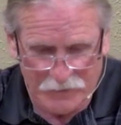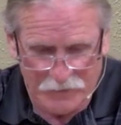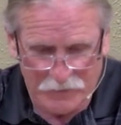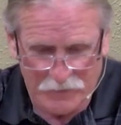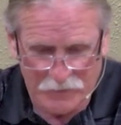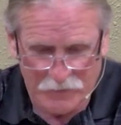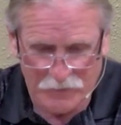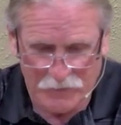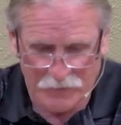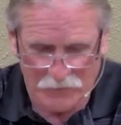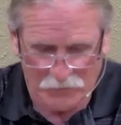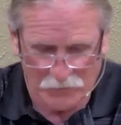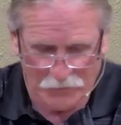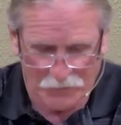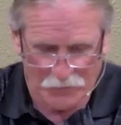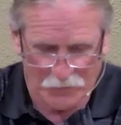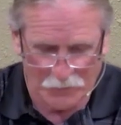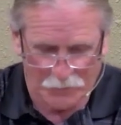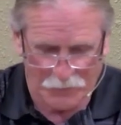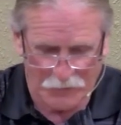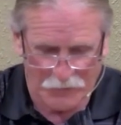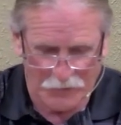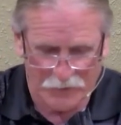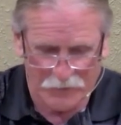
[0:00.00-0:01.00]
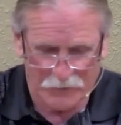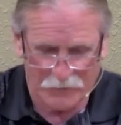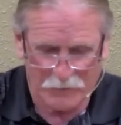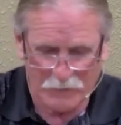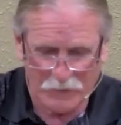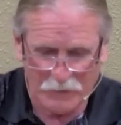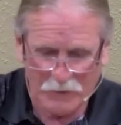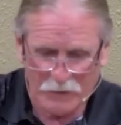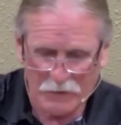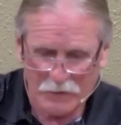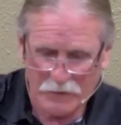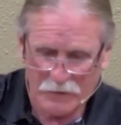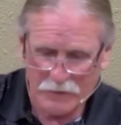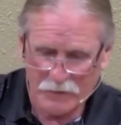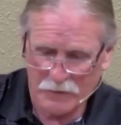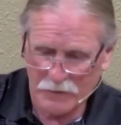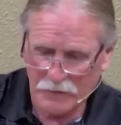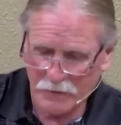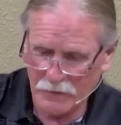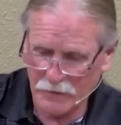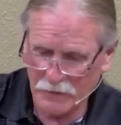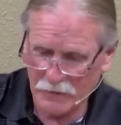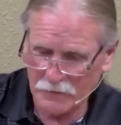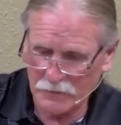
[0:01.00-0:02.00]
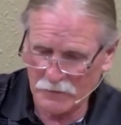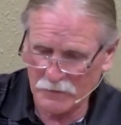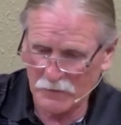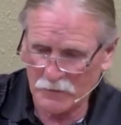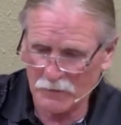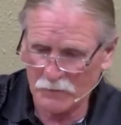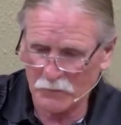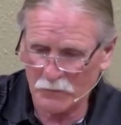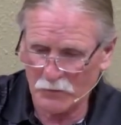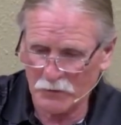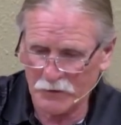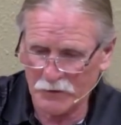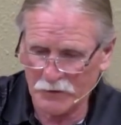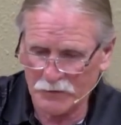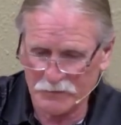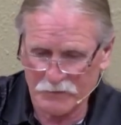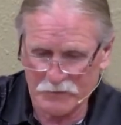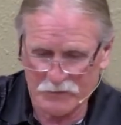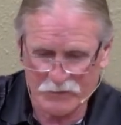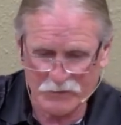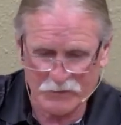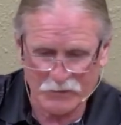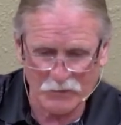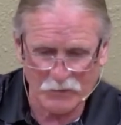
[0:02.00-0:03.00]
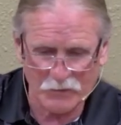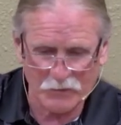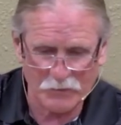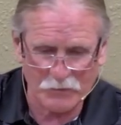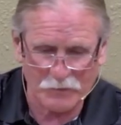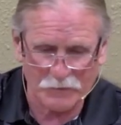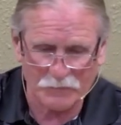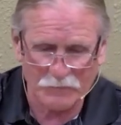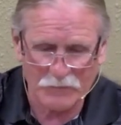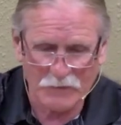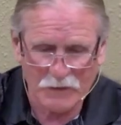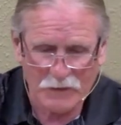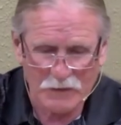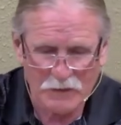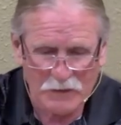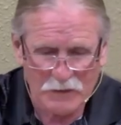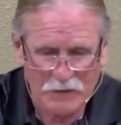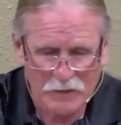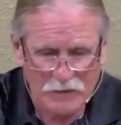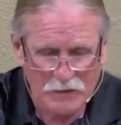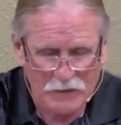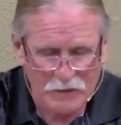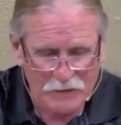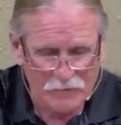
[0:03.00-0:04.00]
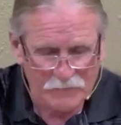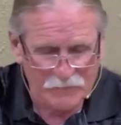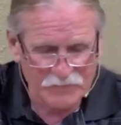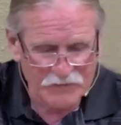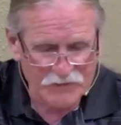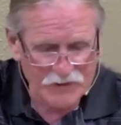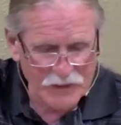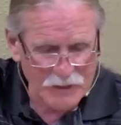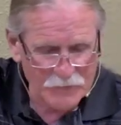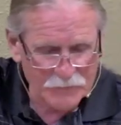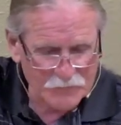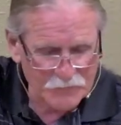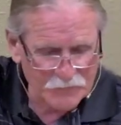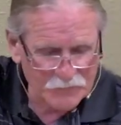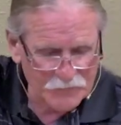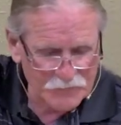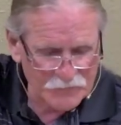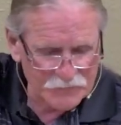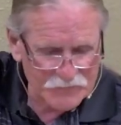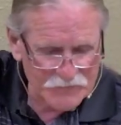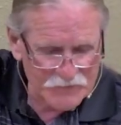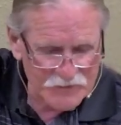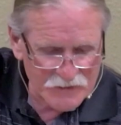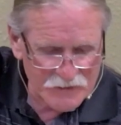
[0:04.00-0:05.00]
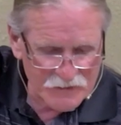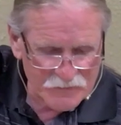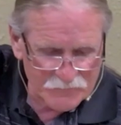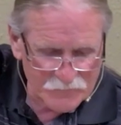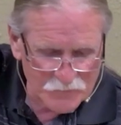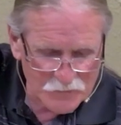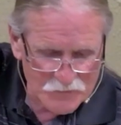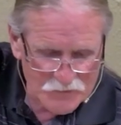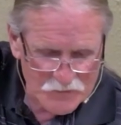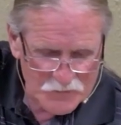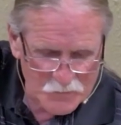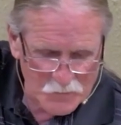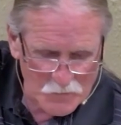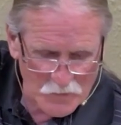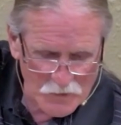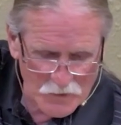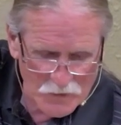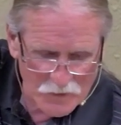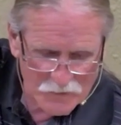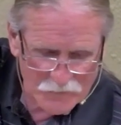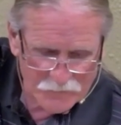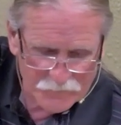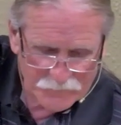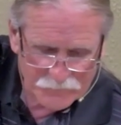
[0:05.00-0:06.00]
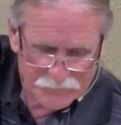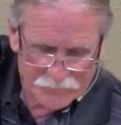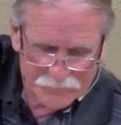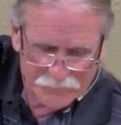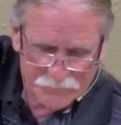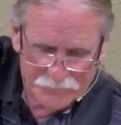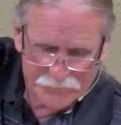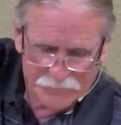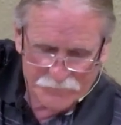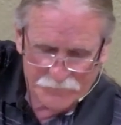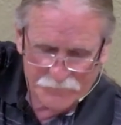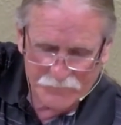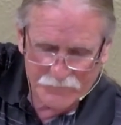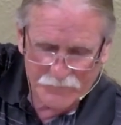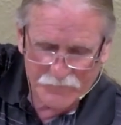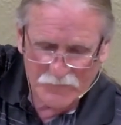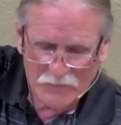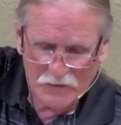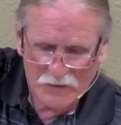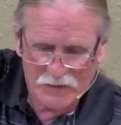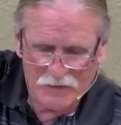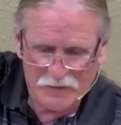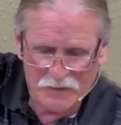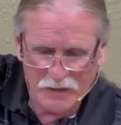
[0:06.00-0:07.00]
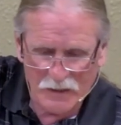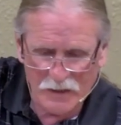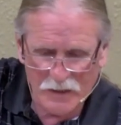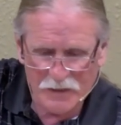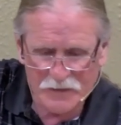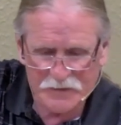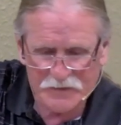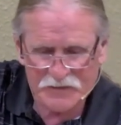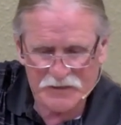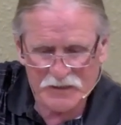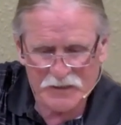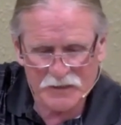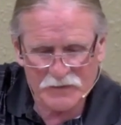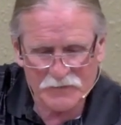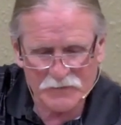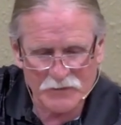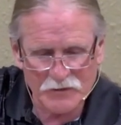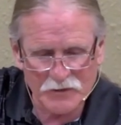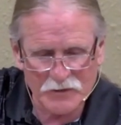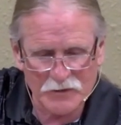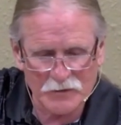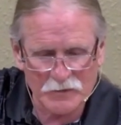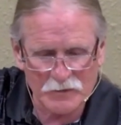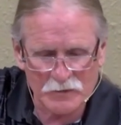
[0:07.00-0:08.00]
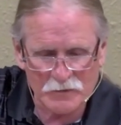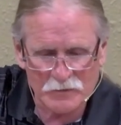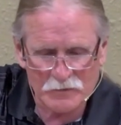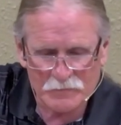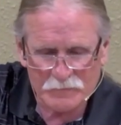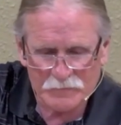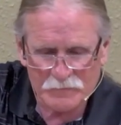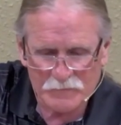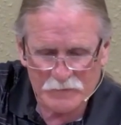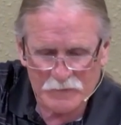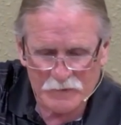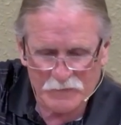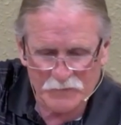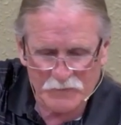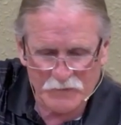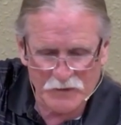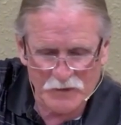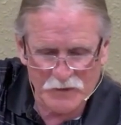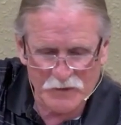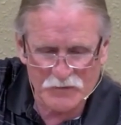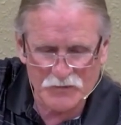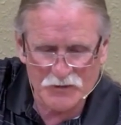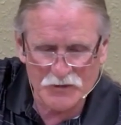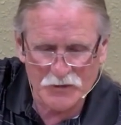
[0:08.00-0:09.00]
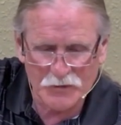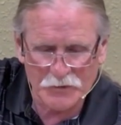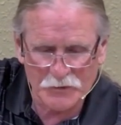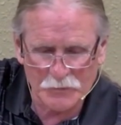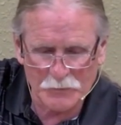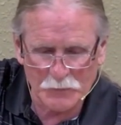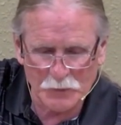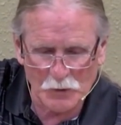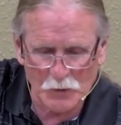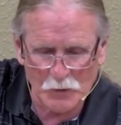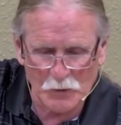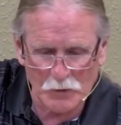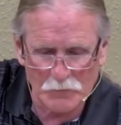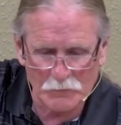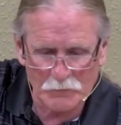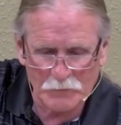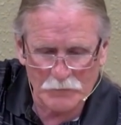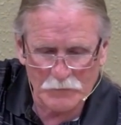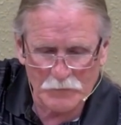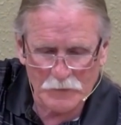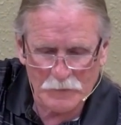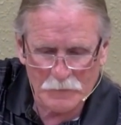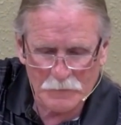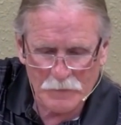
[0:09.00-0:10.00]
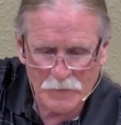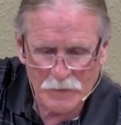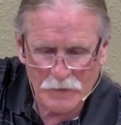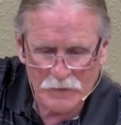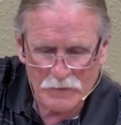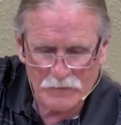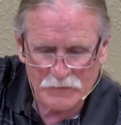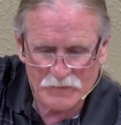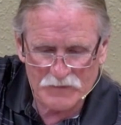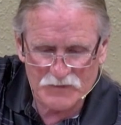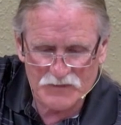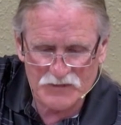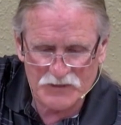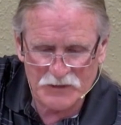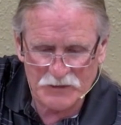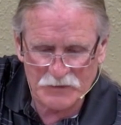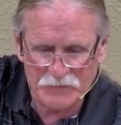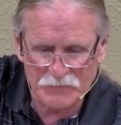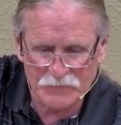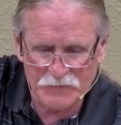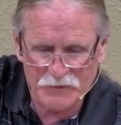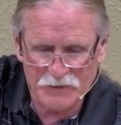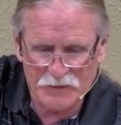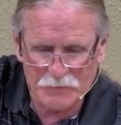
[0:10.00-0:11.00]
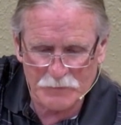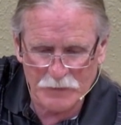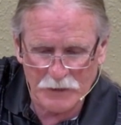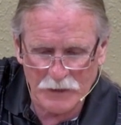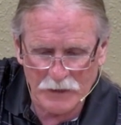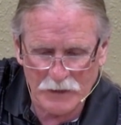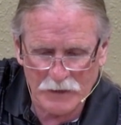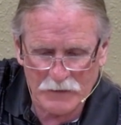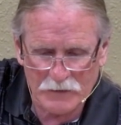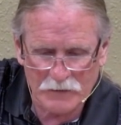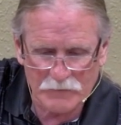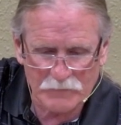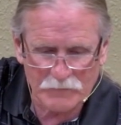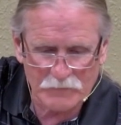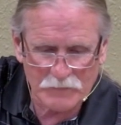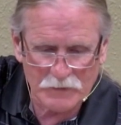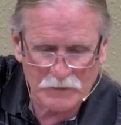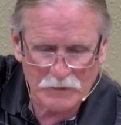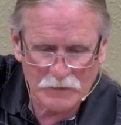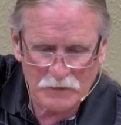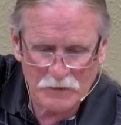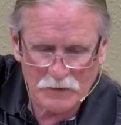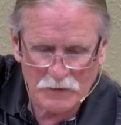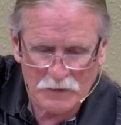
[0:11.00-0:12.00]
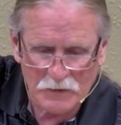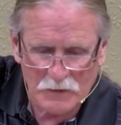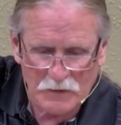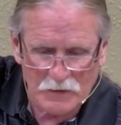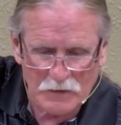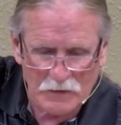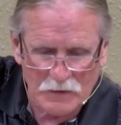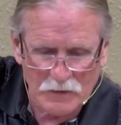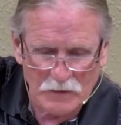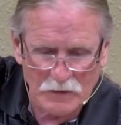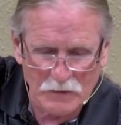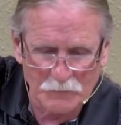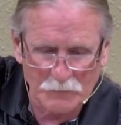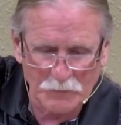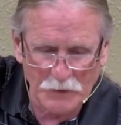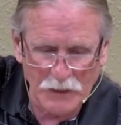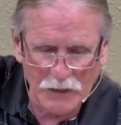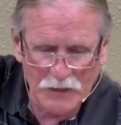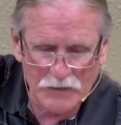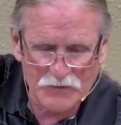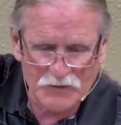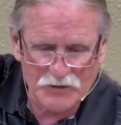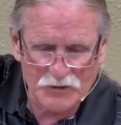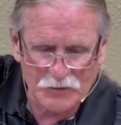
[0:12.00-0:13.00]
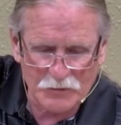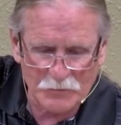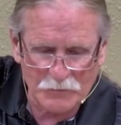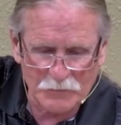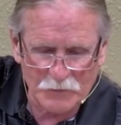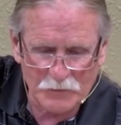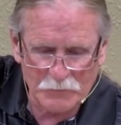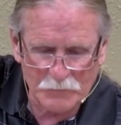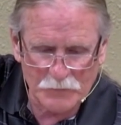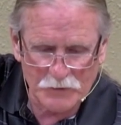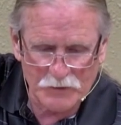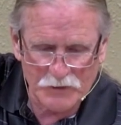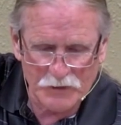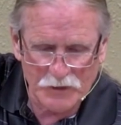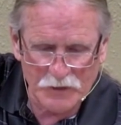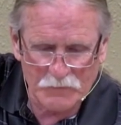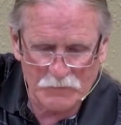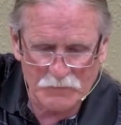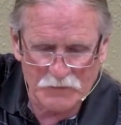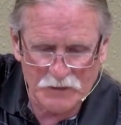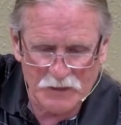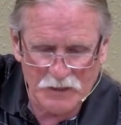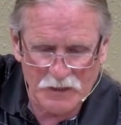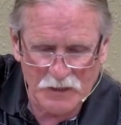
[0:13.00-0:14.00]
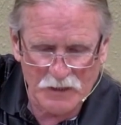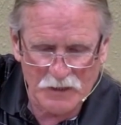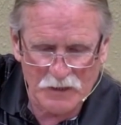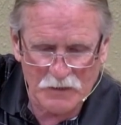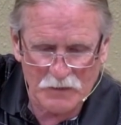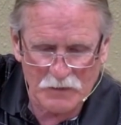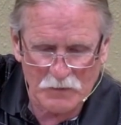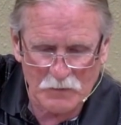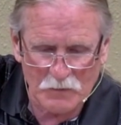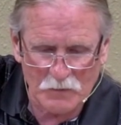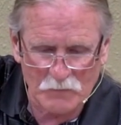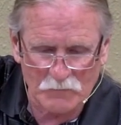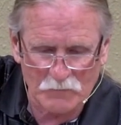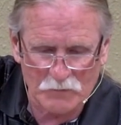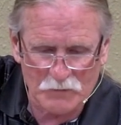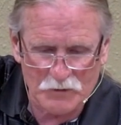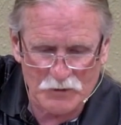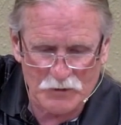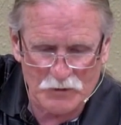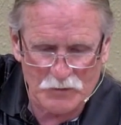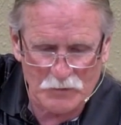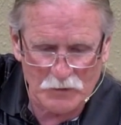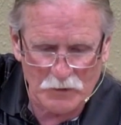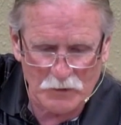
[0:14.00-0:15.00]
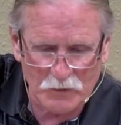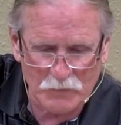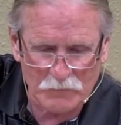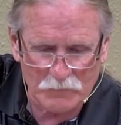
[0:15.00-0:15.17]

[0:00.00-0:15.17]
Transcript: here a little bit, and uh, we'll get this going. Chapter 15, verse 1. In the 18th year of King Jeroboam, the son of Nebat, Abijam became king over Judah.